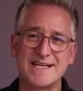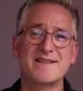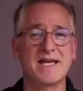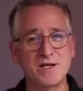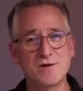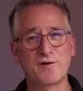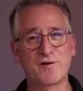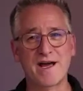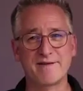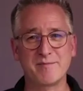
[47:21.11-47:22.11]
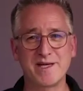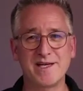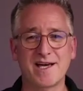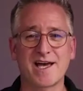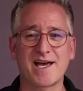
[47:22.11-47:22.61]
Thank you for having me,
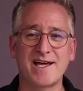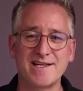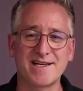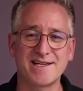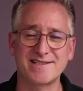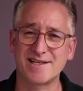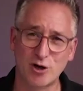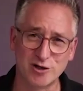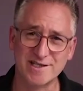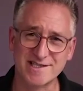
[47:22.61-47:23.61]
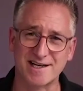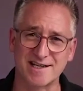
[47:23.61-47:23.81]
and dear audience,